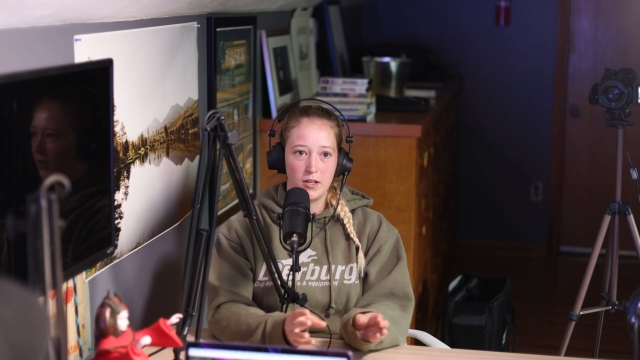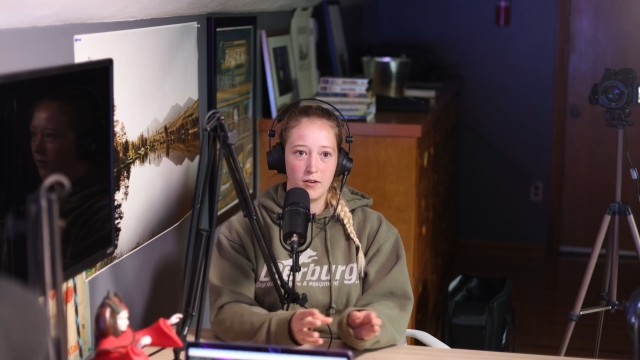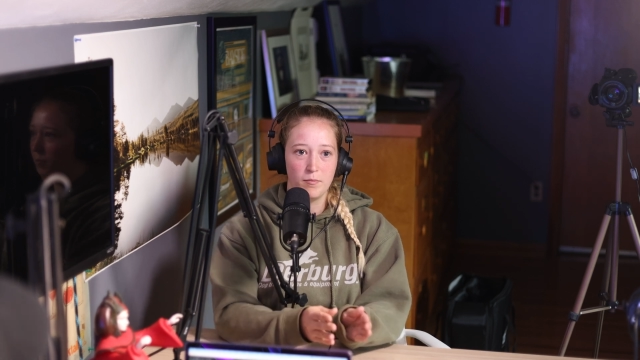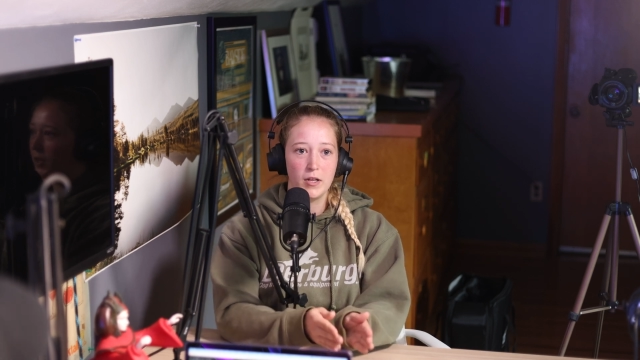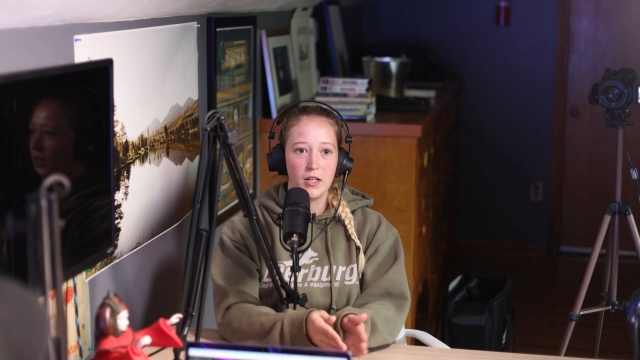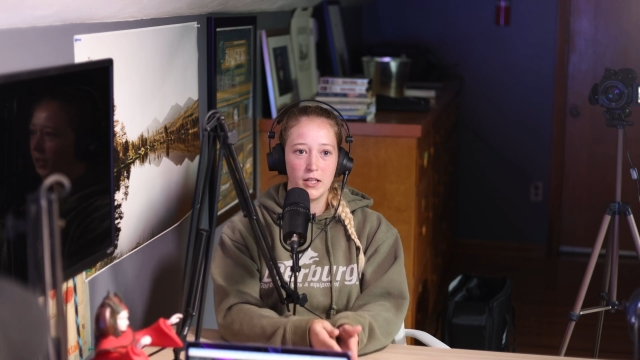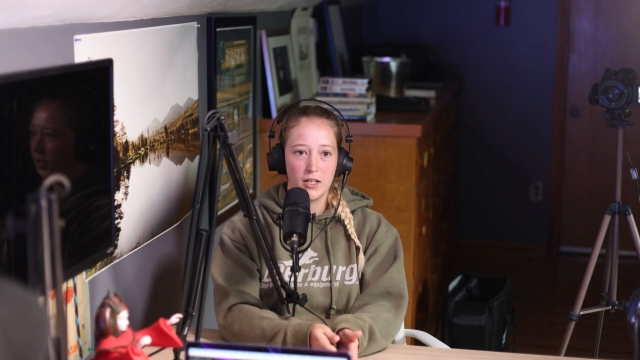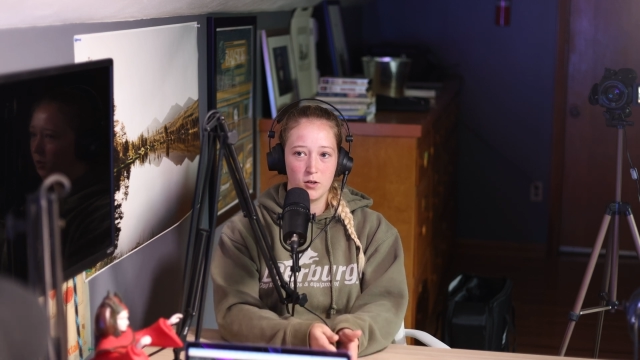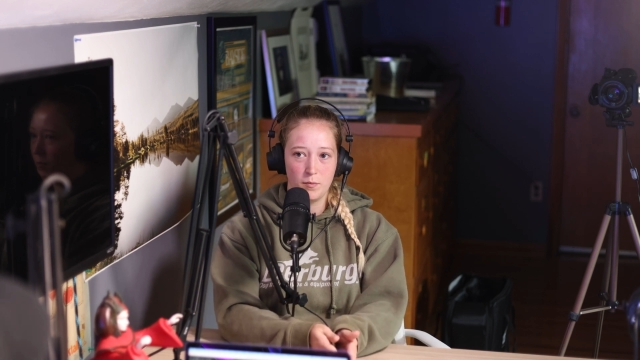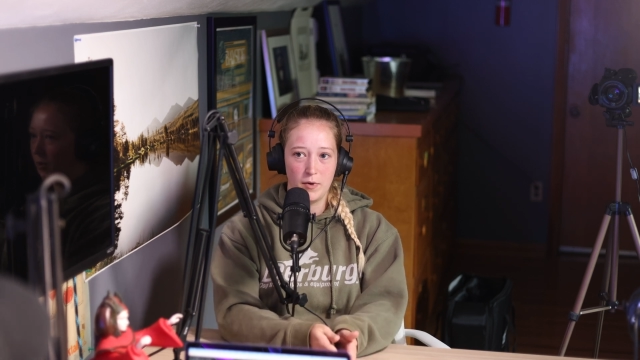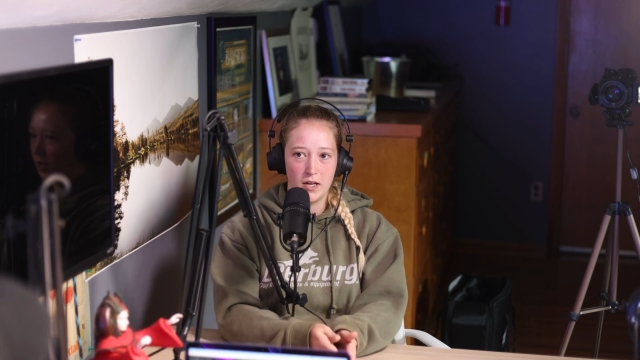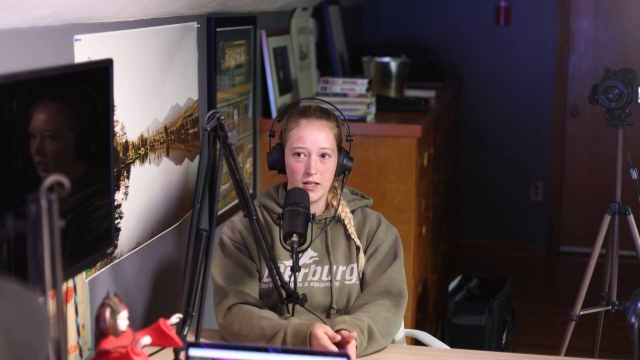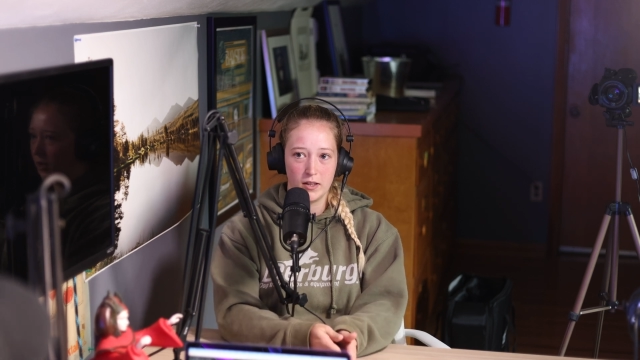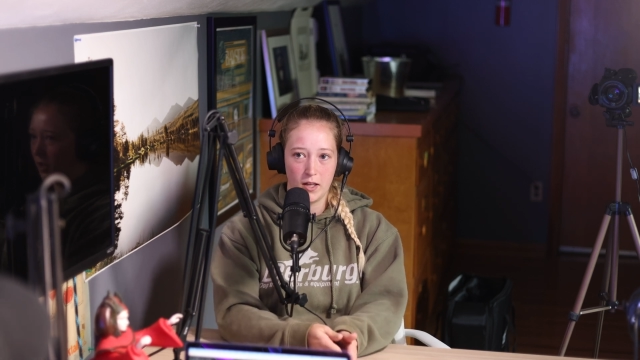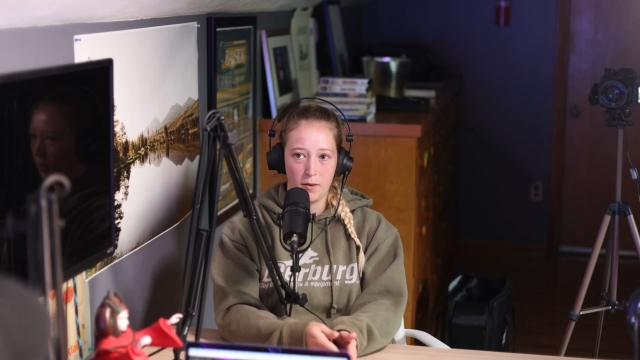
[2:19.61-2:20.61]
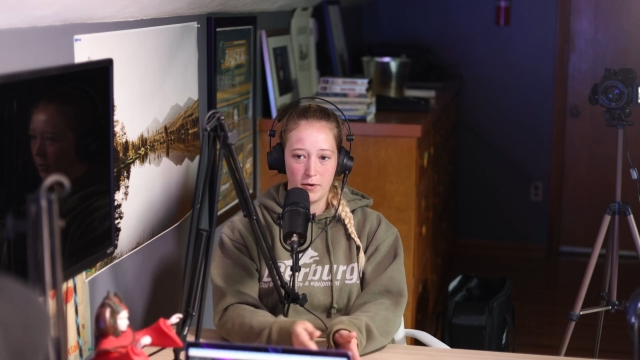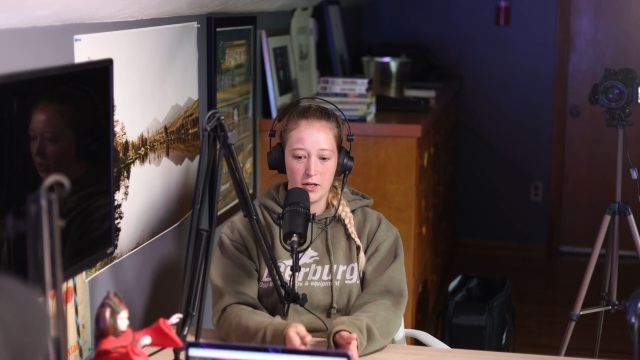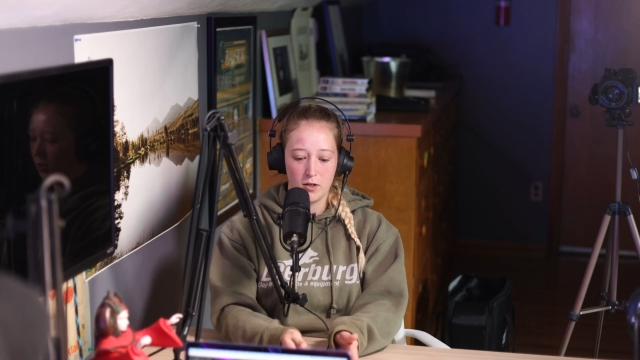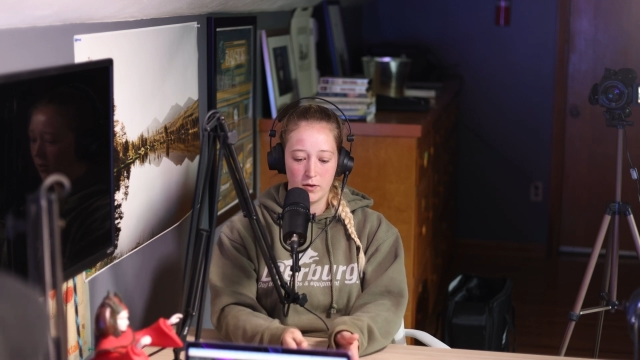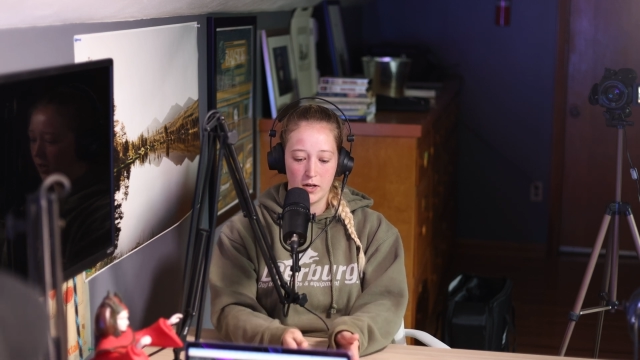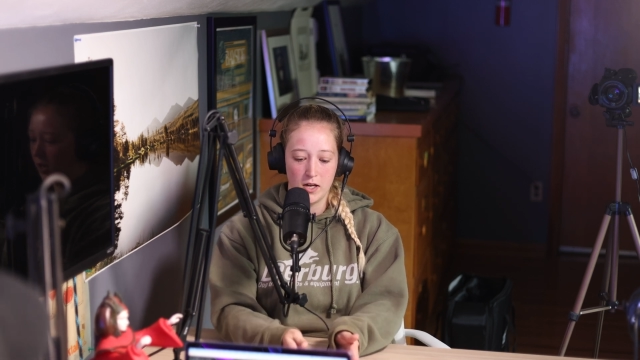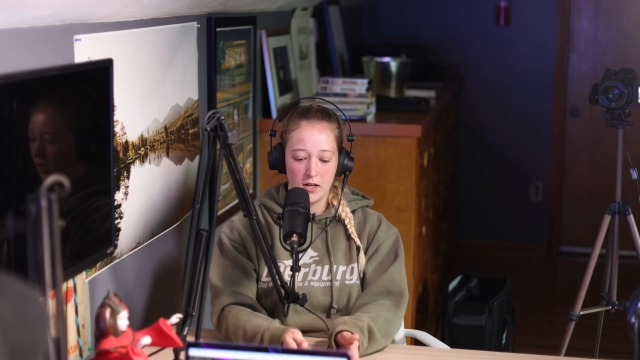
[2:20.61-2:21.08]
Give me a little bit. Let me
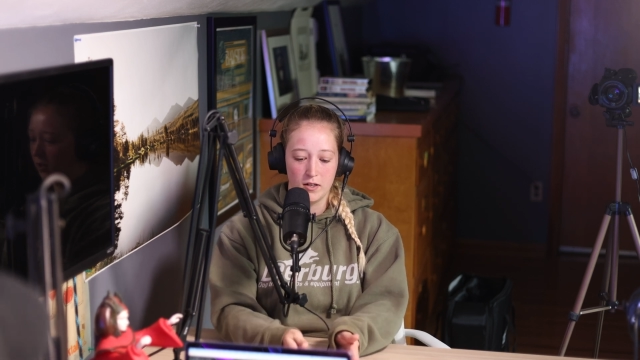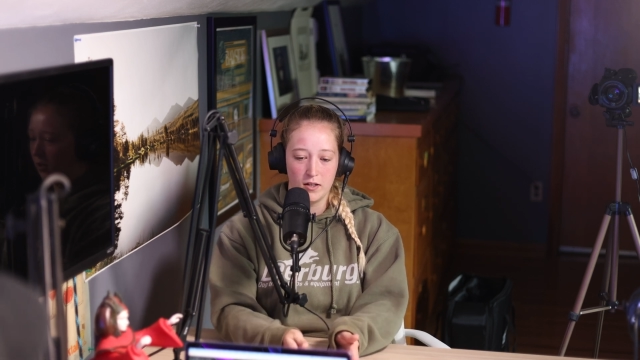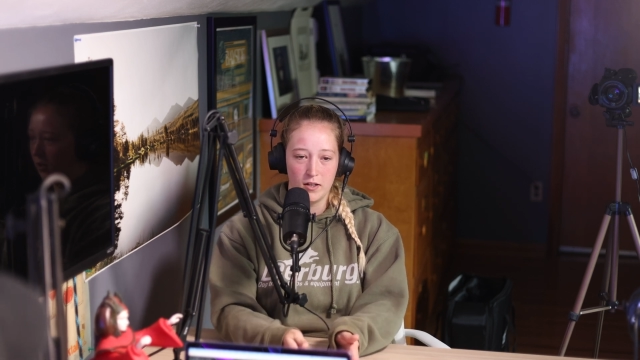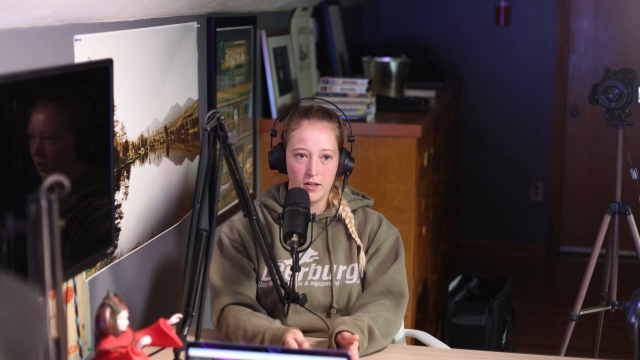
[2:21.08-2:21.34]
do it.